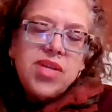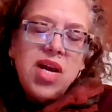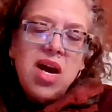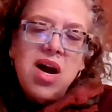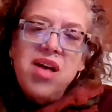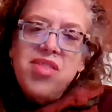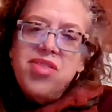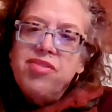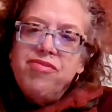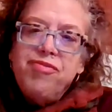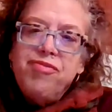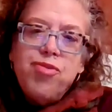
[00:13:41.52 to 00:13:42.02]

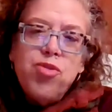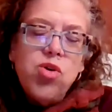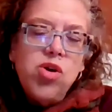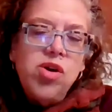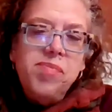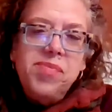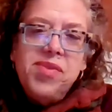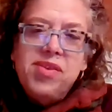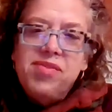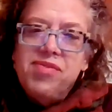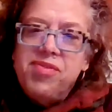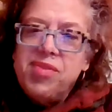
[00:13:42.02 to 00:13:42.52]
Other
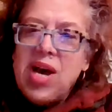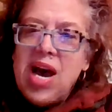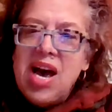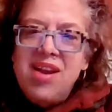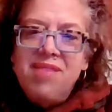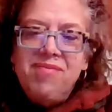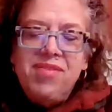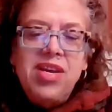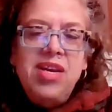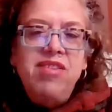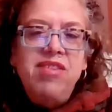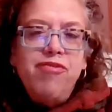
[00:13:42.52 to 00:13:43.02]
forms of kind
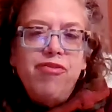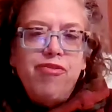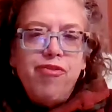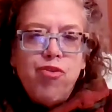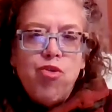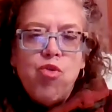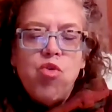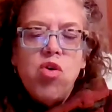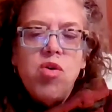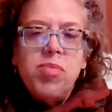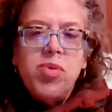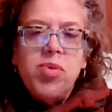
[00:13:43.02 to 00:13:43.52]
of
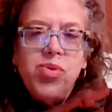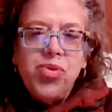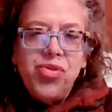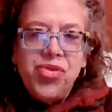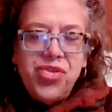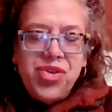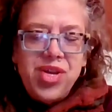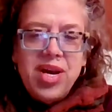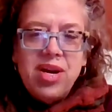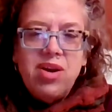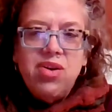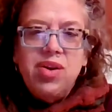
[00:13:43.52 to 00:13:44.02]
informal
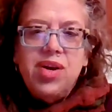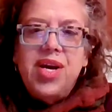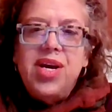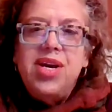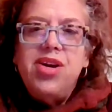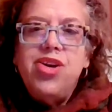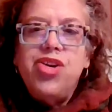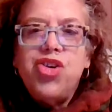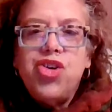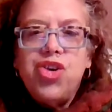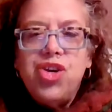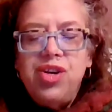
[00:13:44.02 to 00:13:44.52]

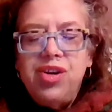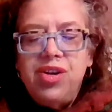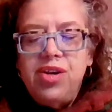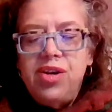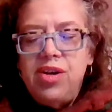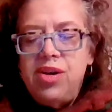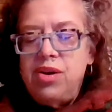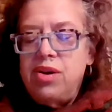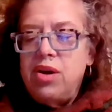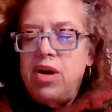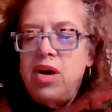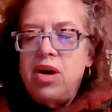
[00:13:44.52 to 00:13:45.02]

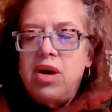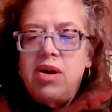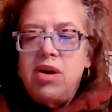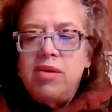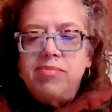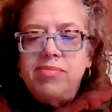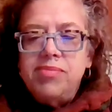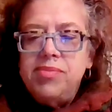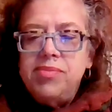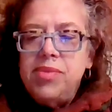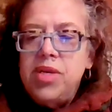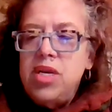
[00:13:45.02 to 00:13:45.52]
segregation
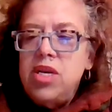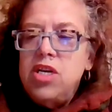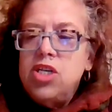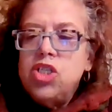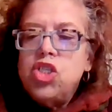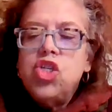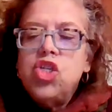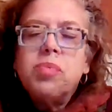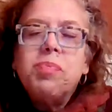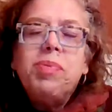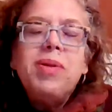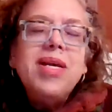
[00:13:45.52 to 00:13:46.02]

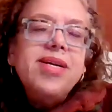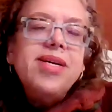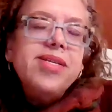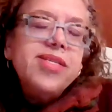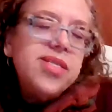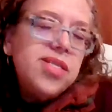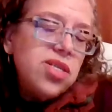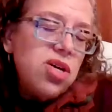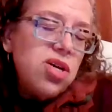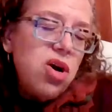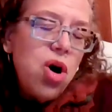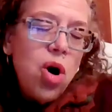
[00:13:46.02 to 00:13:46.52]
took
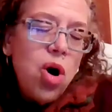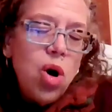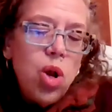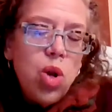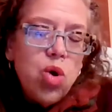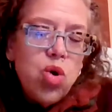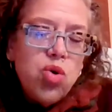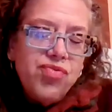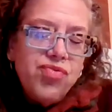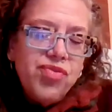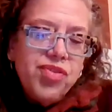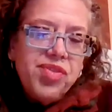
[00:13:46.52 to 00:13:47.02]
place all
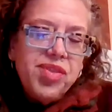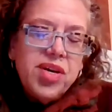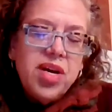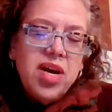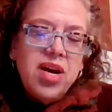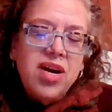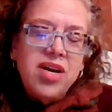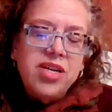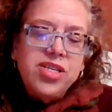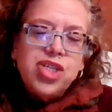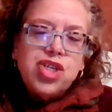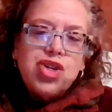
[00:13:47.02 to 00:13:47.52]
over the
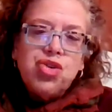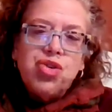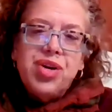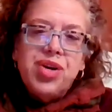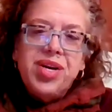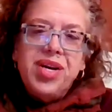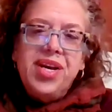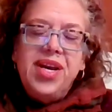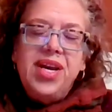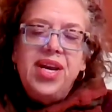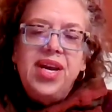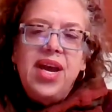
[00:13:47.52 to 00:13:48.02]

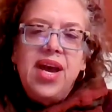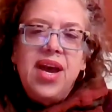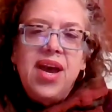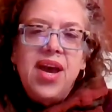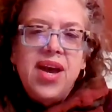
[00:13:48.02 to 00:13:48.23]
country.